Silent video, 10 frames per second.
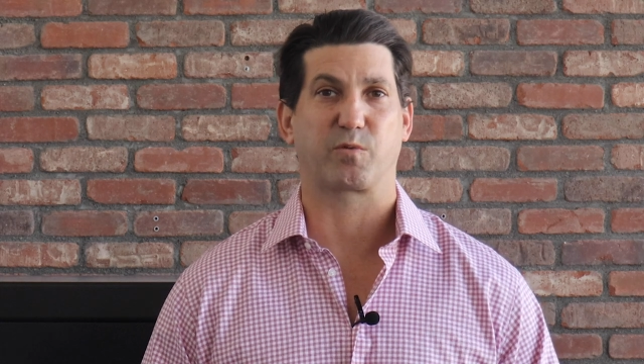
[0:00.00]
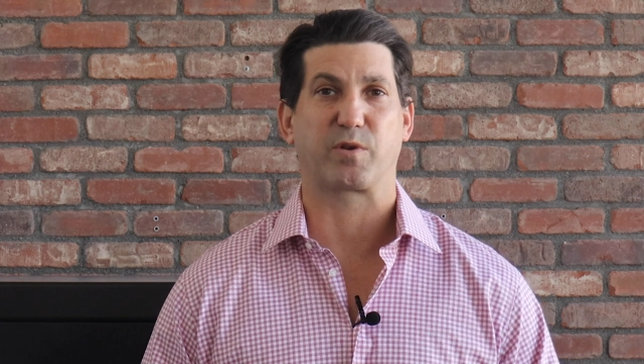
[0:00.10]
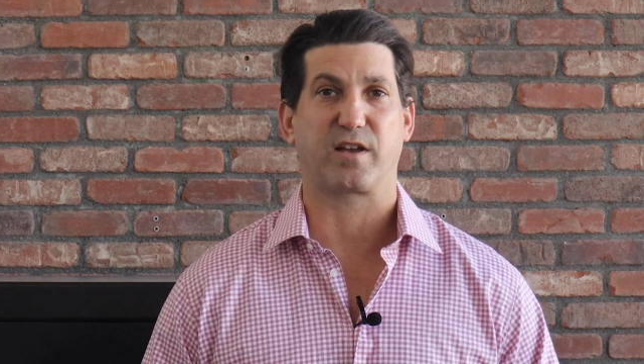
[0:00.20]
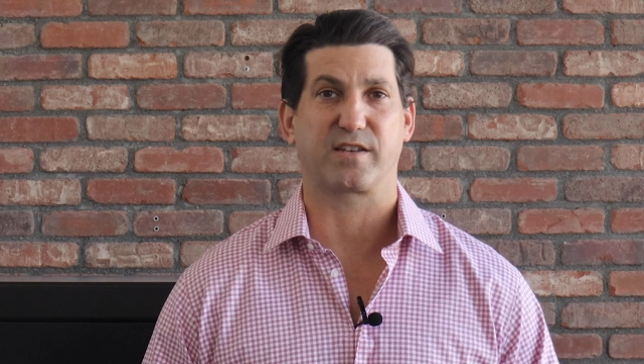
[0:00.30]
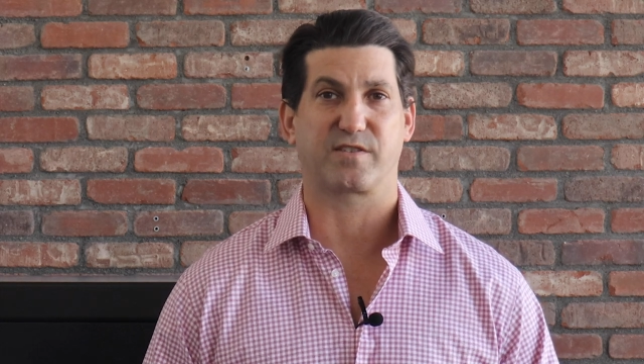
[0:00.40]
we
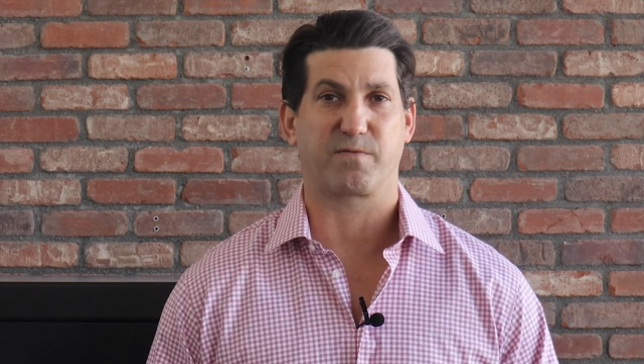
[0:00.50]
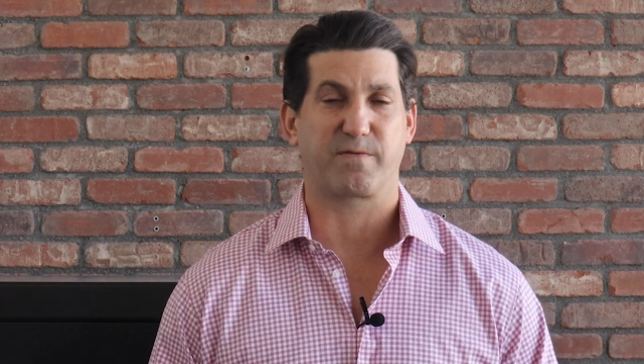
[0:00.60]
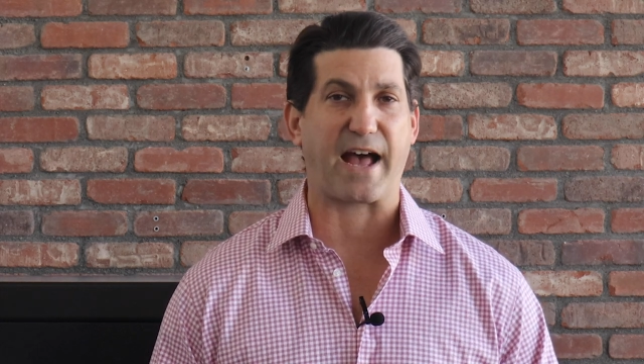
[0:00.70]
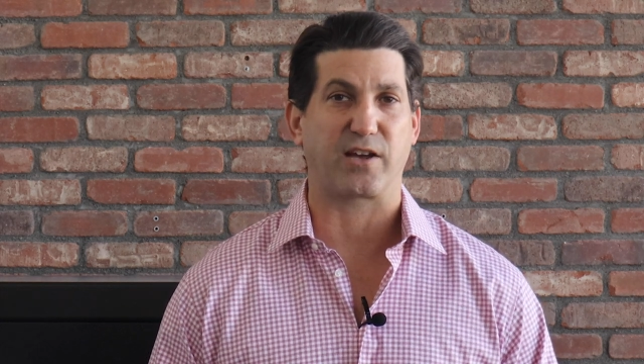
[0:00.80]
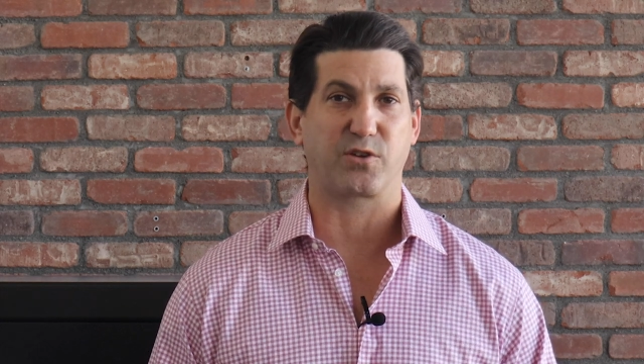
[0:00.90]
realized the
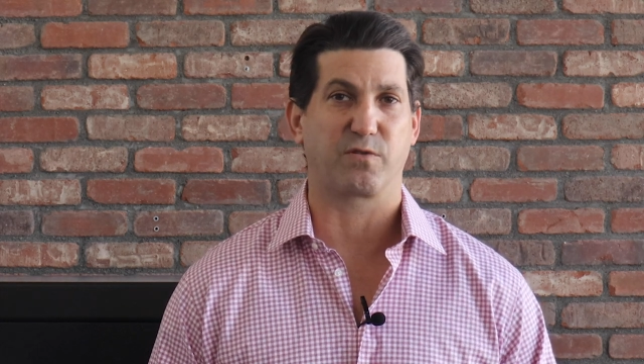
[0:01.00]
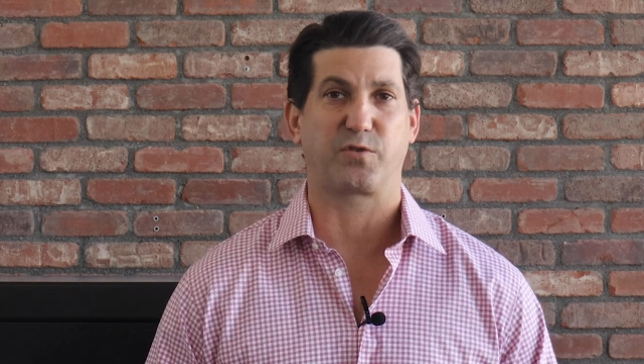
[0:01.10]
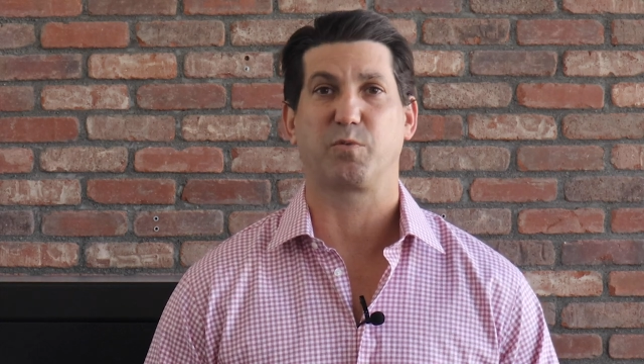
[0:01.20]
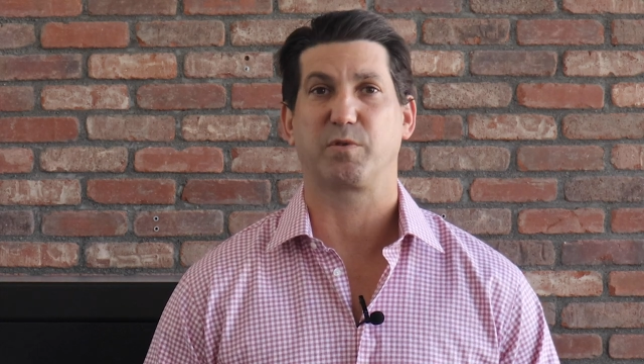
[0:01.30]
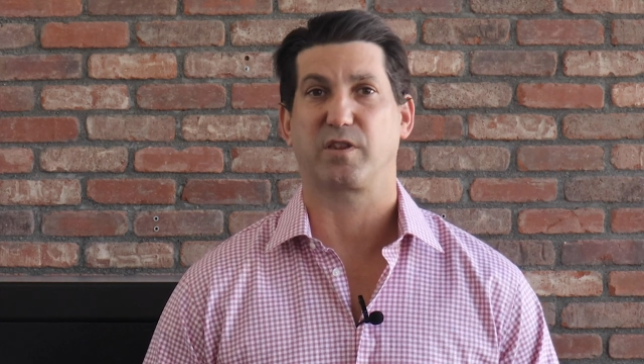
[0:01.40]
value of
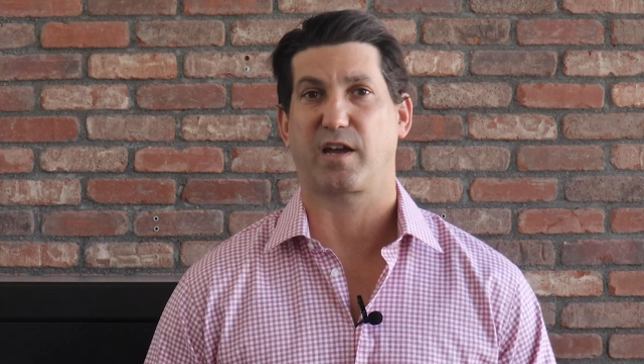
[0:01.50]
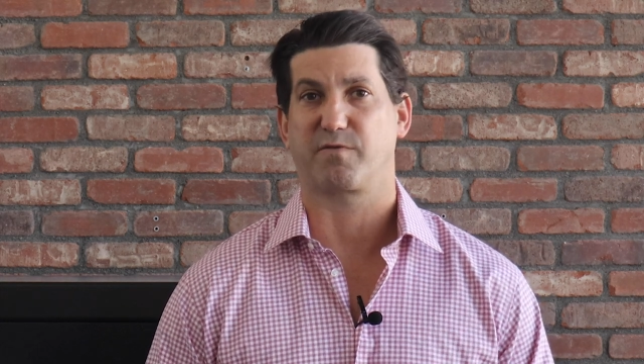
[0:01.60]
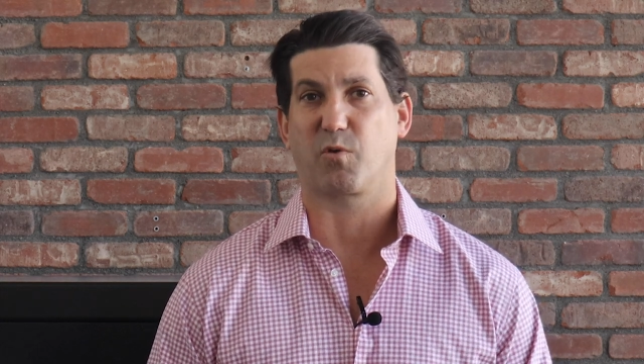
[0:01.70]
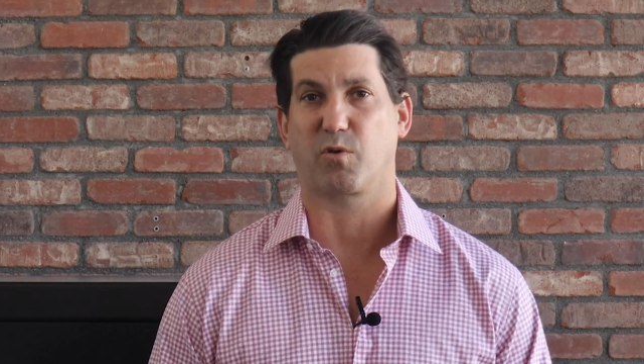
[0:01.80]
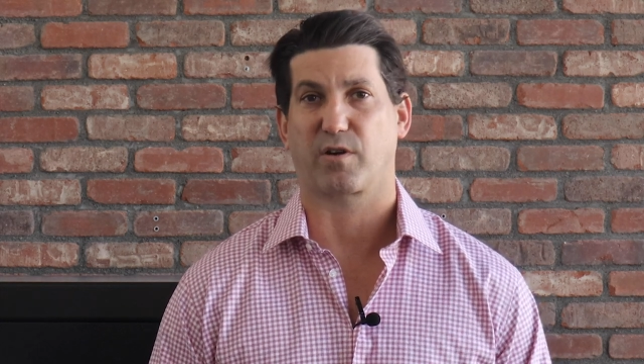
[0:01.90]
human
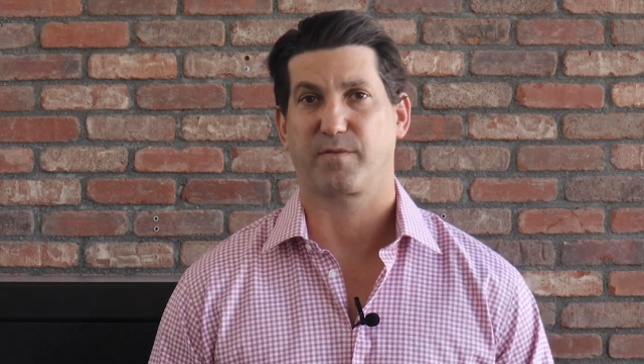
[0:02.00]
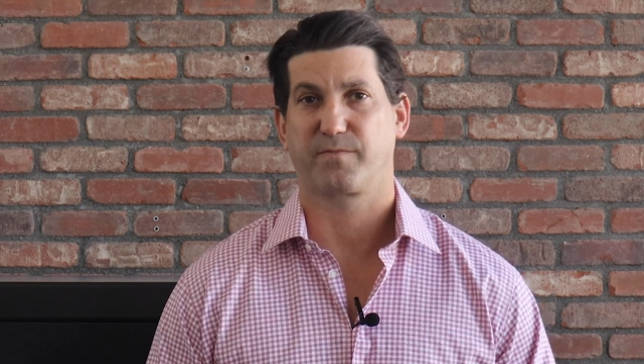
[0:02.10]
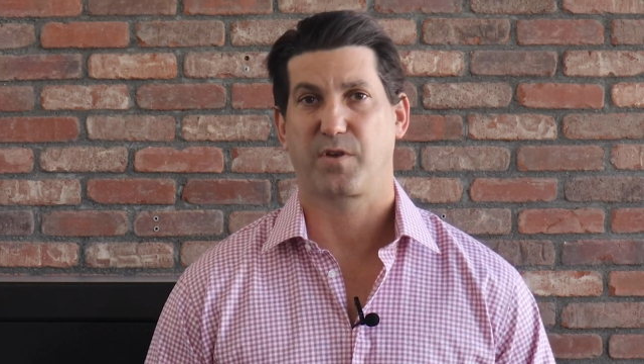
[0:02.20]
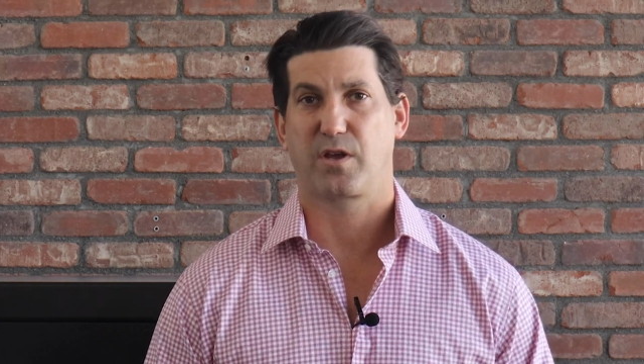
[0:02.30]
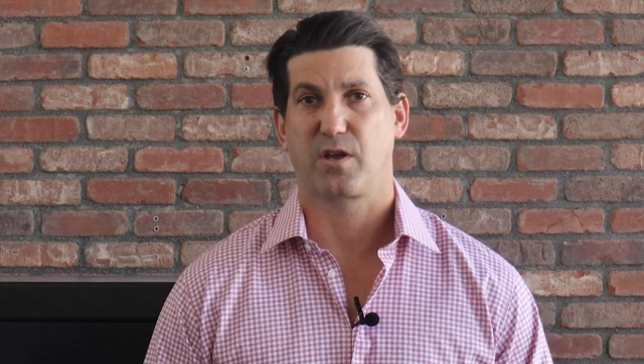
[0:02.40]
life more.
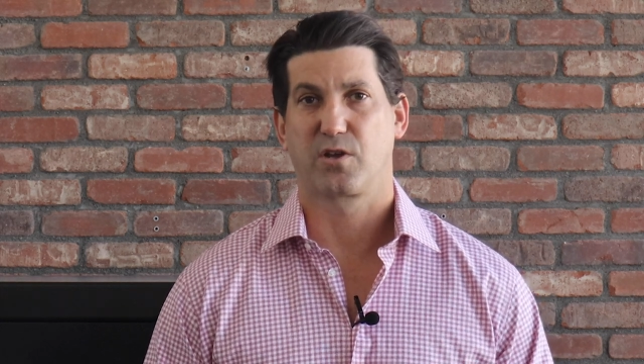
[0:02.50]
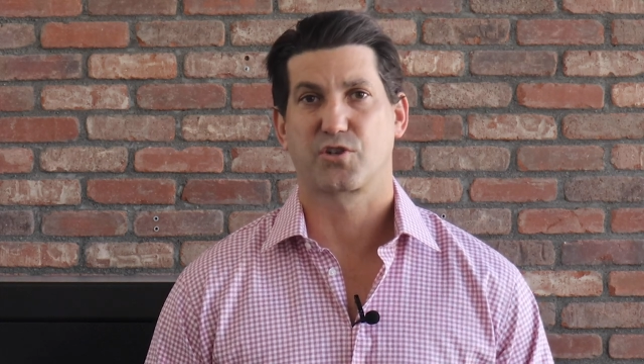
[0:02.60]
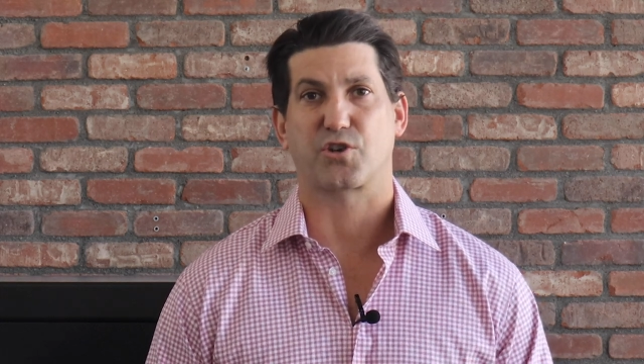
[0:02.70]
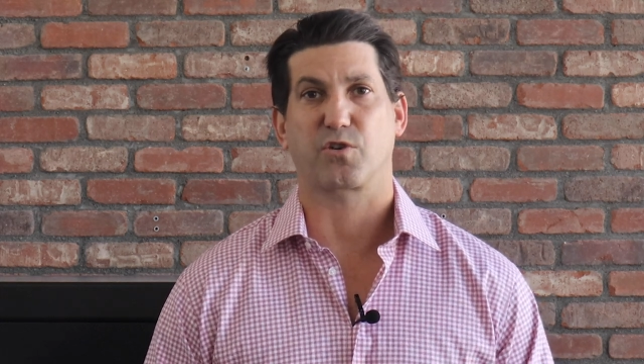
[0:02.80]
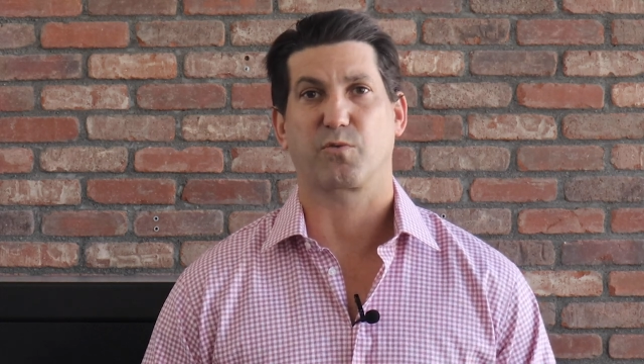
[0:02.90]

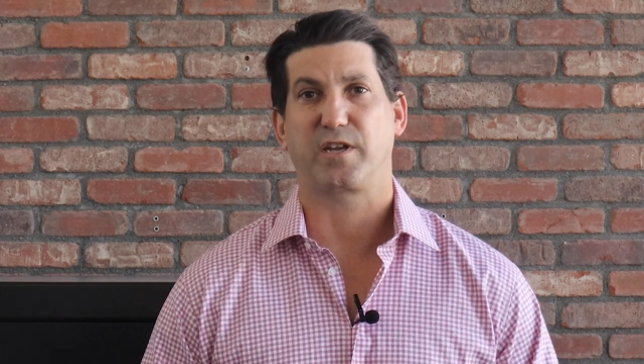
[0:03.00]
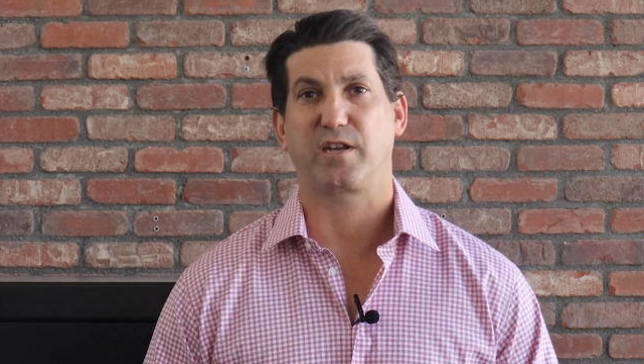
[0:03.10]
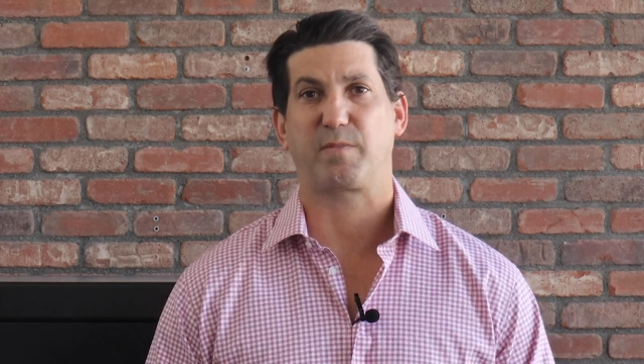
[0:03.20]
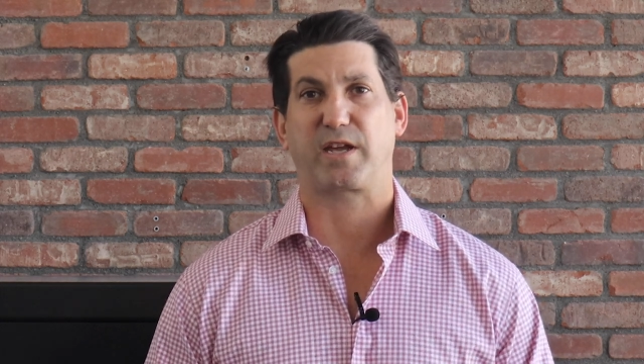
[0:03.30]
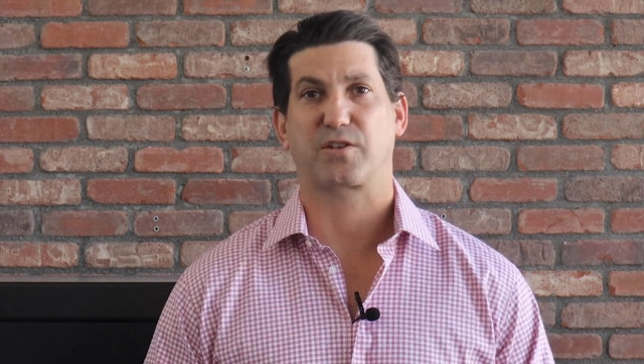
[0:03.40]
Sure, we
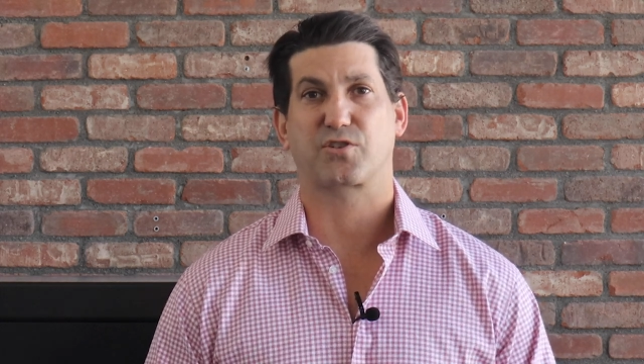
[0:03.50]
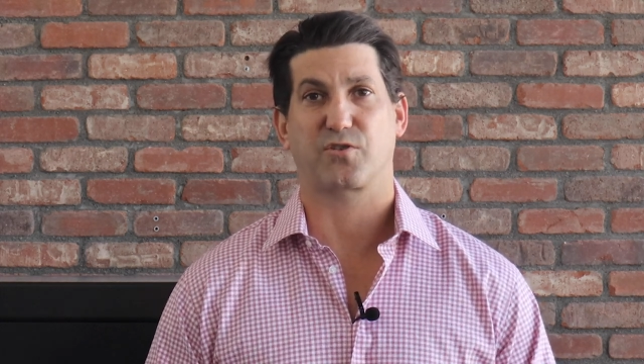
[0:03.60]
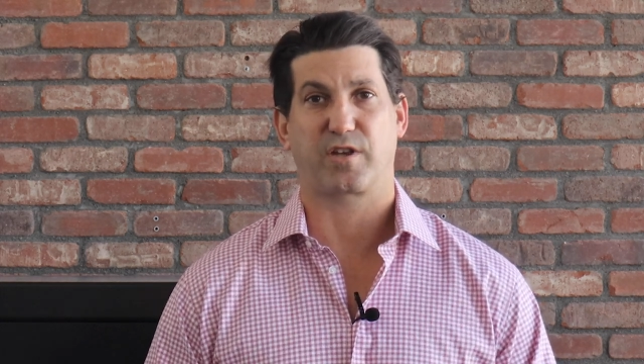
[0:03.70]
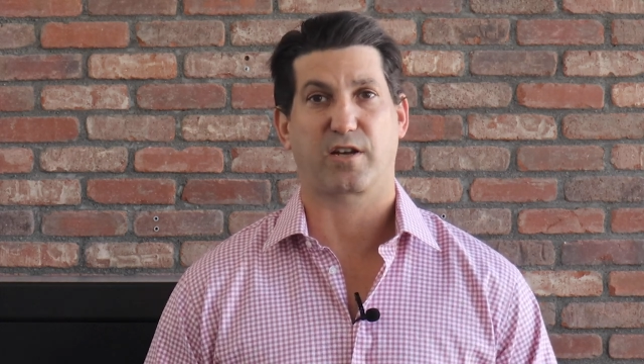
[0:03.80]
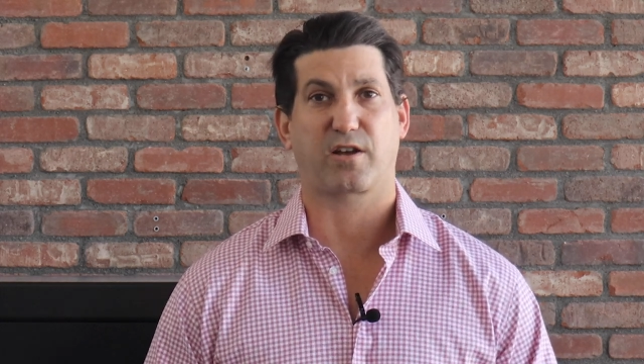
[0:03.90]
need to make sure the